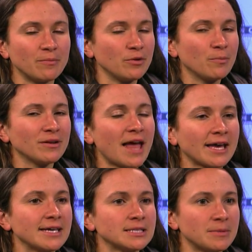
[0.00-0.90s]
we were
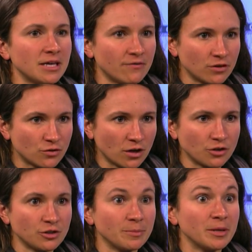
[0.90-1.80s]
lacking some of the
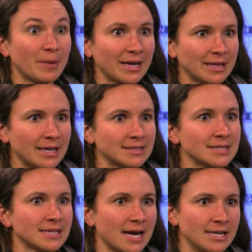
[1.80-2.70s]
infrastructure some of the bike lanes the
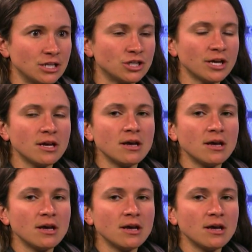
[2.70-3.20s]
signage